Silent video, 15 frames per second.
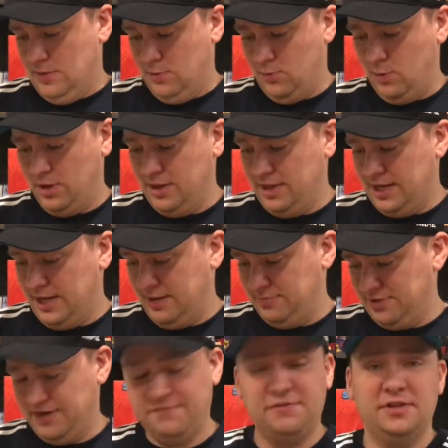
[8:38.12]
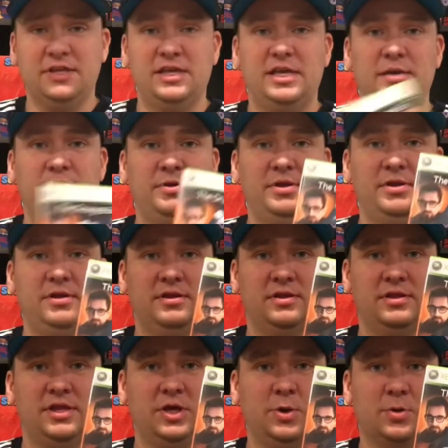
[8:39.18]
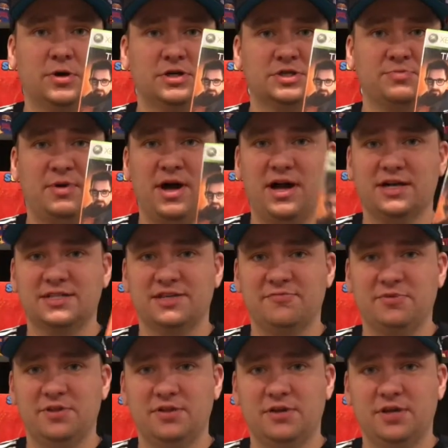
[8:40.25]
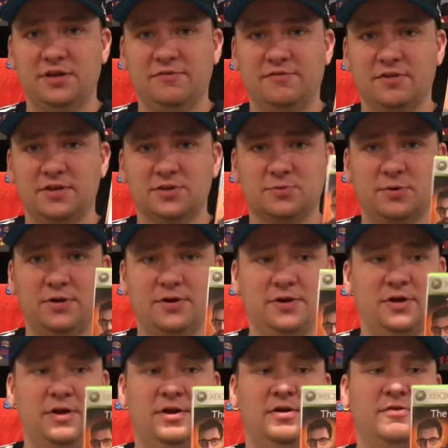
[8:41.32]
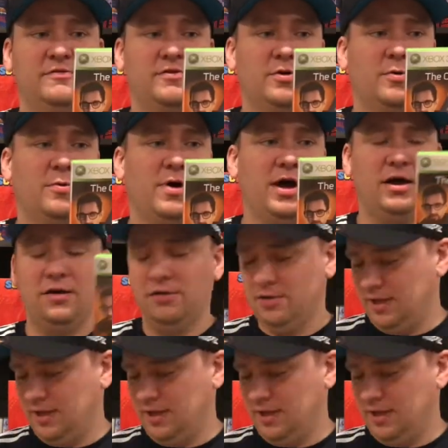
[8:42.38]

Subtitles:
One that I'm definitely keeping, the orange box. I've been looking for this one for a while.